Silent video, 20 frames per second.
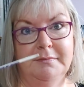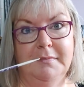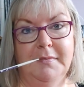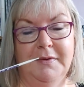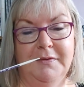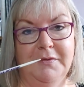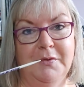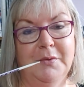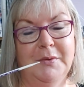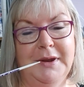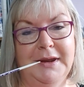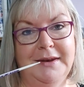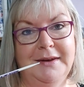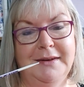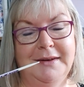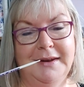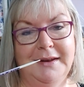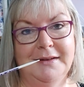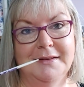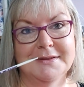if your
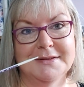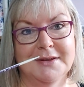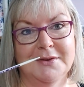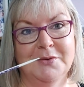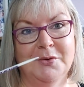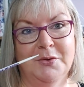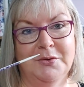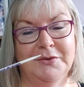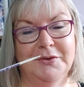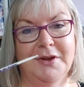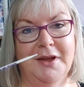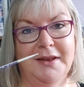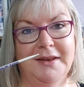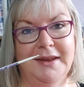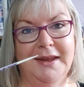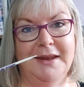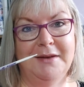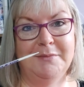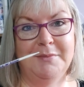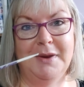knitting needles are not
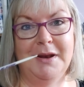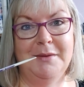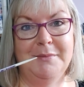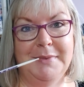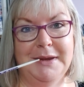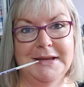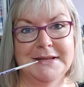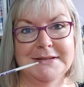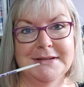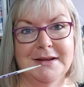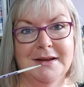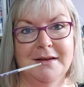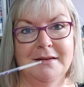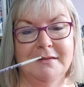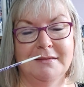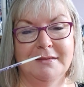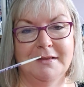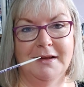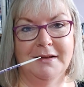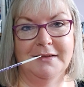done in millimeter,
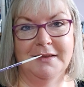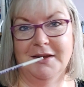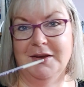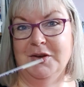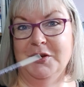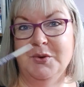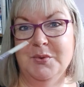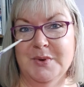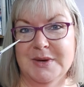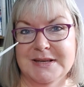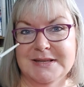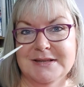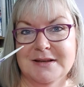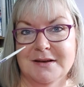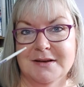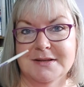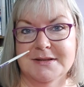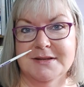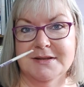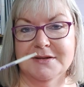like the US
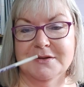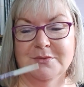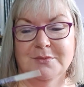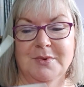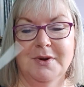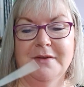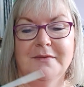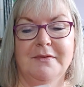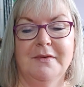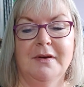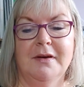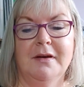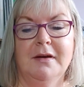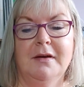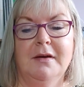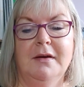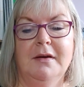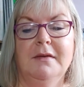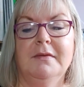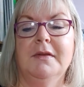sizes or whatever,
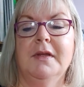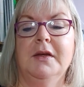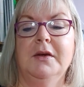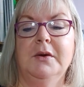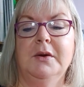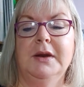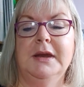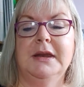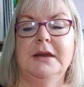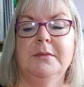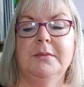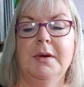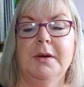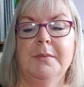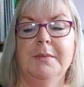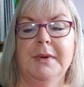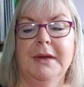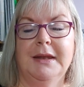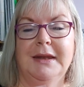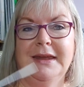that you need to be a
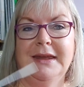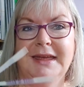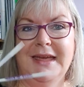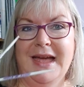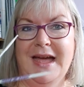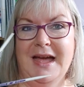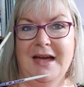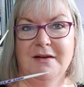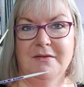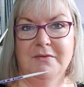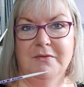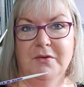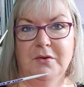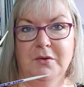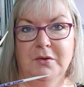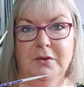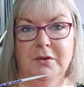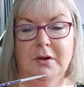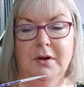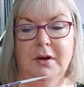bit
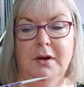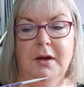careful.